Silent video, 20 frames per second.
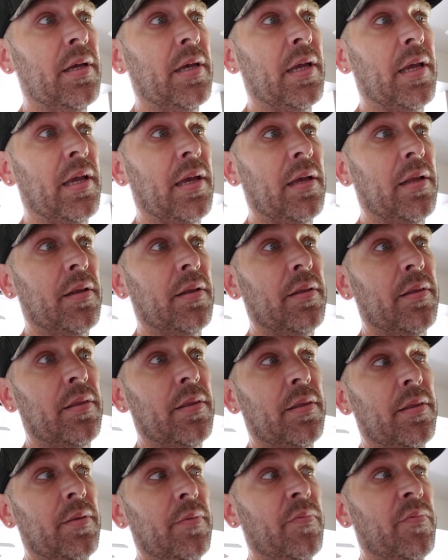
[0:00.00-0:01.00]
And
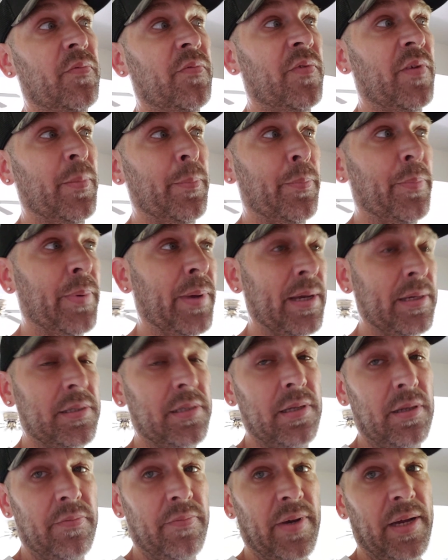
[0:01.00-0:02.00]
the best
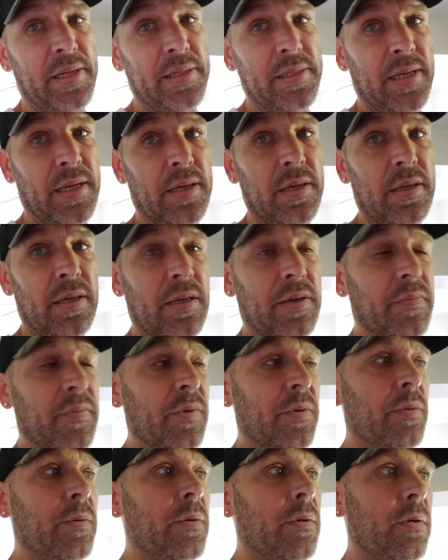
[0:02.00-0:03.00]
advice I can give
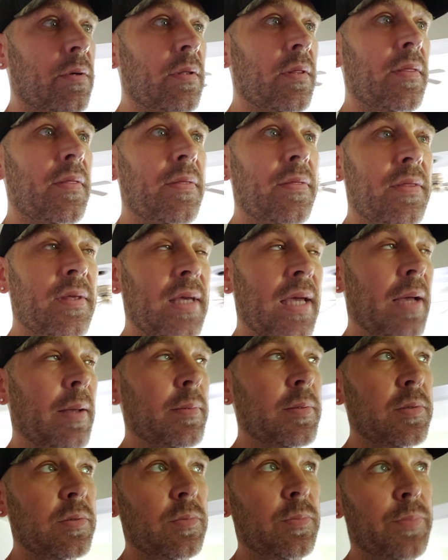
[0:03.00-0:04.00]
you, the
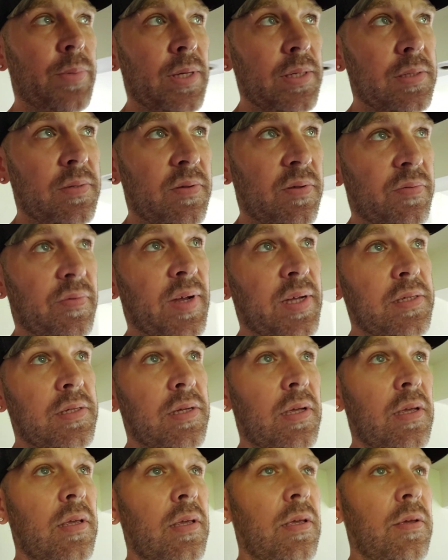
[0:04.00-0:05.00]
absolute best advice I
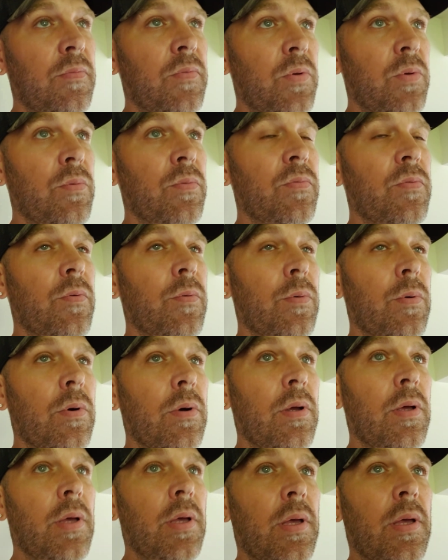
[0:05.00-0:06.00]
can give you
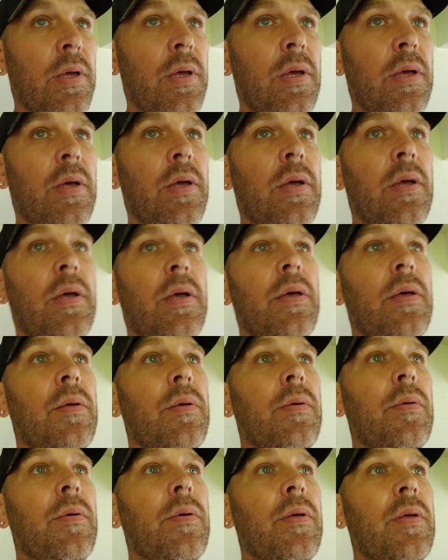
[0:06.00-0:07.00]
for
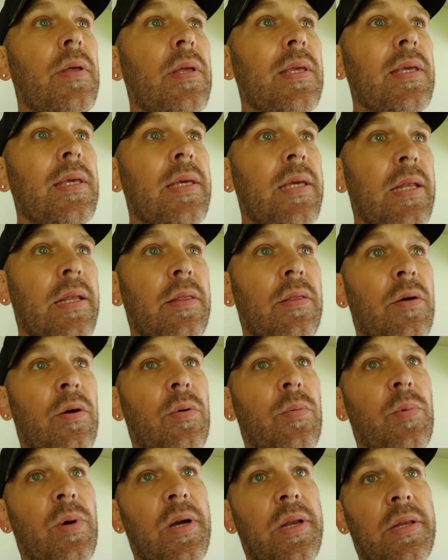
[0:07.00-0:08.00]
getting the home
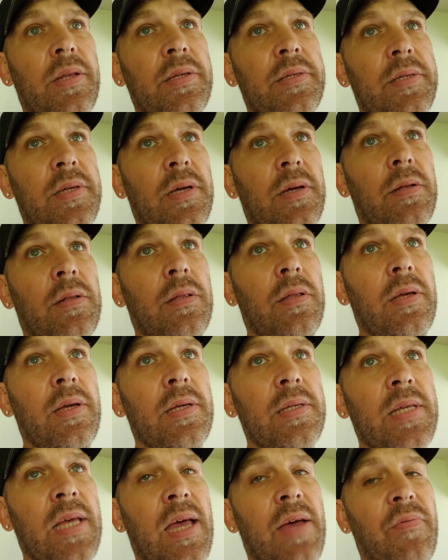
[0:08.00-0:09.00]
ready to sell,
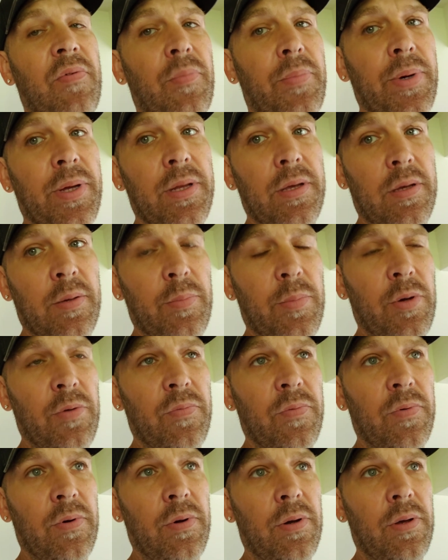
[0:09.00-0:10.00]
is have a buddy come
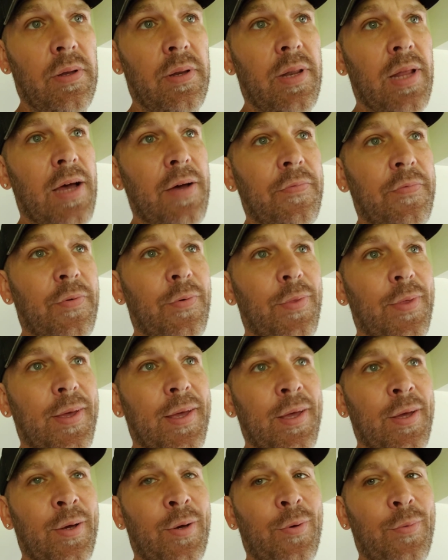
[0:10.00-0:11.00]
over. Not for the
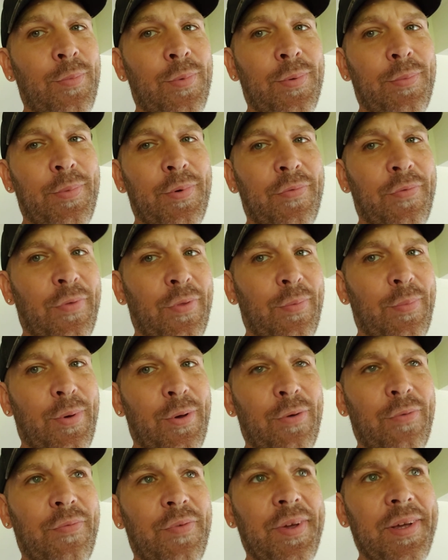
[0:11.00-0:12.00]
help, but for the
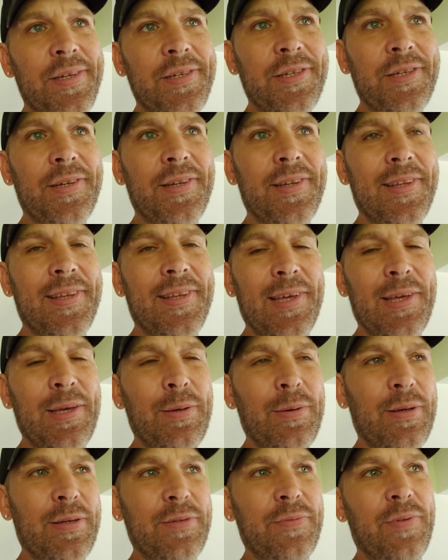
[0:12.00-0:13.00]
motivation.
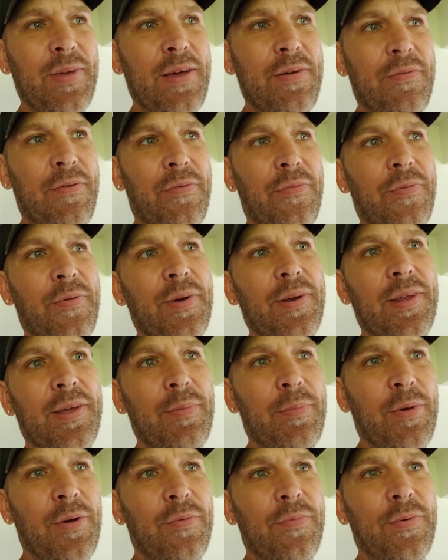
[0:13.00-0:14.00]
Because if you have a friend
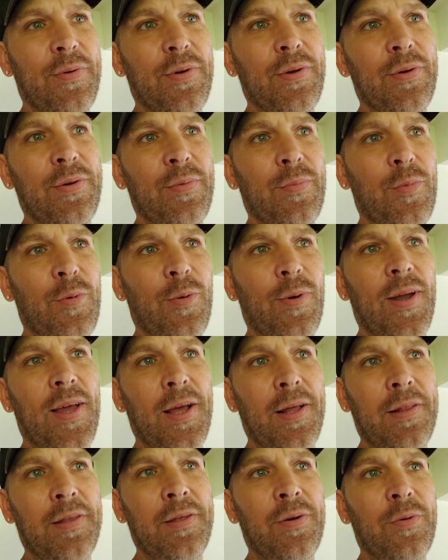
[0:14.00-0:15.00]
come over, you're more
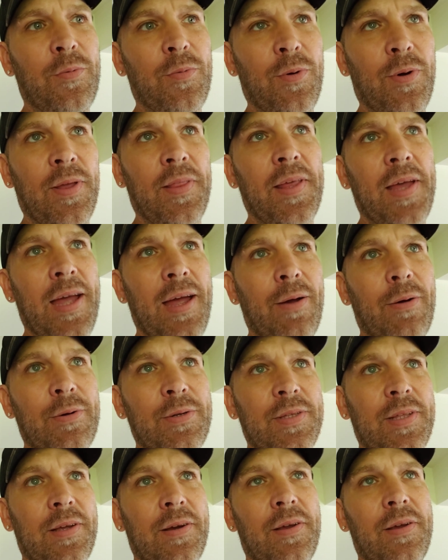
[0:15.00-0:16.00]
likely to work in the hours
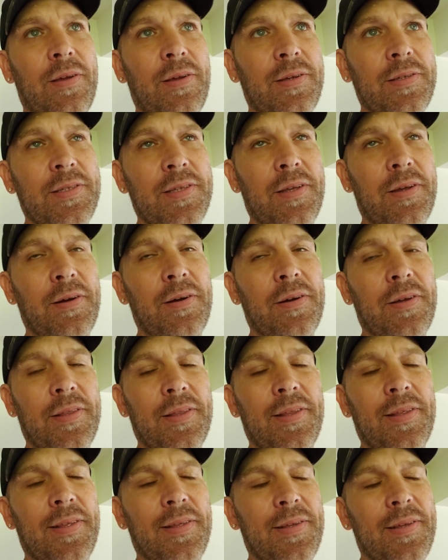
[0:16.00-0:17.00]
that he is there
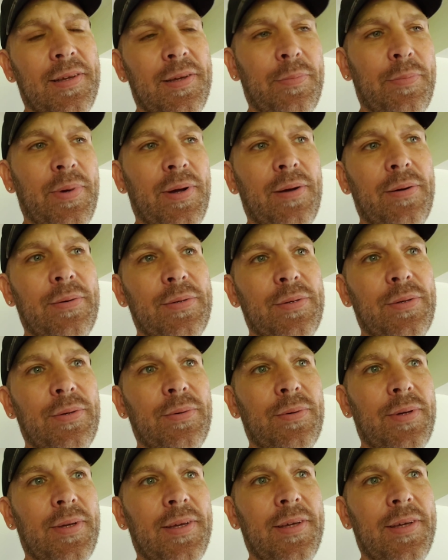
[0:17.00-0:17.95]
compared to,